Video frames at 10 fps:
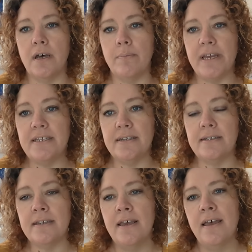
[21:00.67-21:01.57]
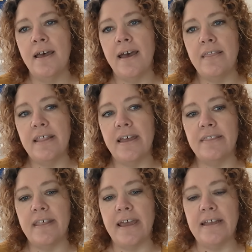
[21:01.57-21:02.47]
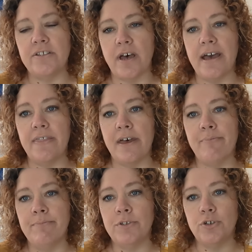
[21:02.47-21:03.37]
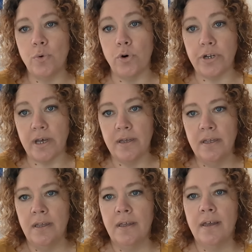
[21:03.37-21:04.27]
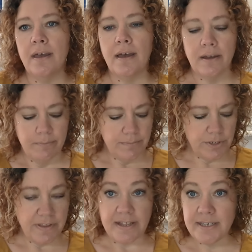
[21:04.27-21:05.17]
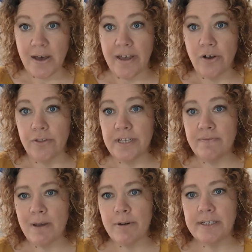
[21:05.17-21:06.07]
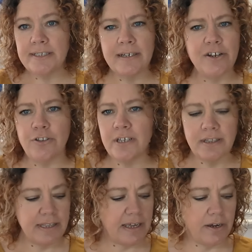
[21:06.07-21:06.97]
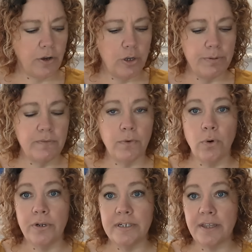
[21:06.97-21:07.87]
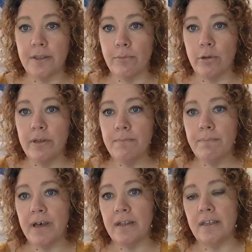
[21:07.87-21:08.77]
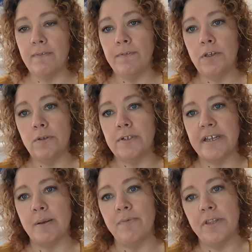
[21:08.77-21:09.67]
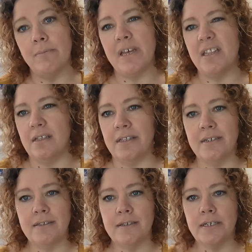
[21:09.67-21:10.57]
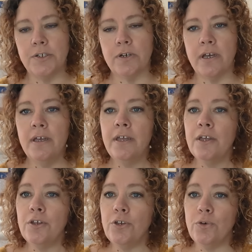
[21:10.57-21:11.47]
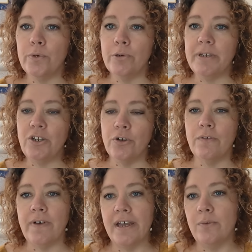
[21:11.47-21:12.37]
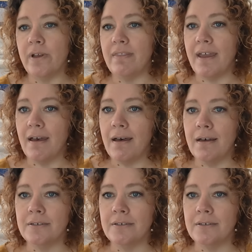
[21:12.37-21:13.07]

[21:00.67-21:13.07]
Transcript: bases, and then they dye them to order. So that's how I got these fabrics. I don't think they're open for orders at the moment, but if you sign up for their mailing list, etc., you will be notified when they are.